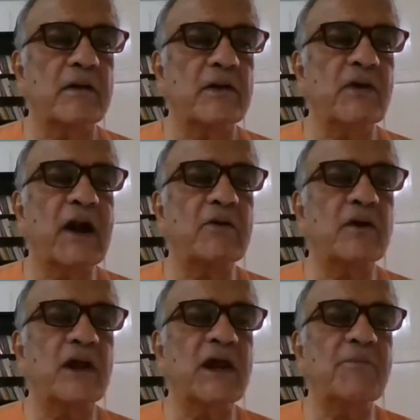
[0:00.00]
You will have to
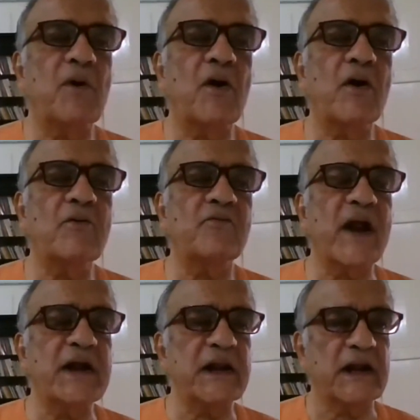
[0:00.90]
keep on
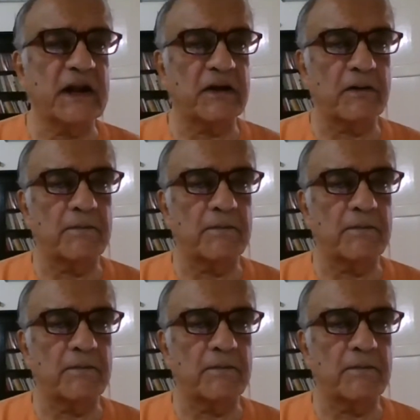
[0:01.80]
fighting it.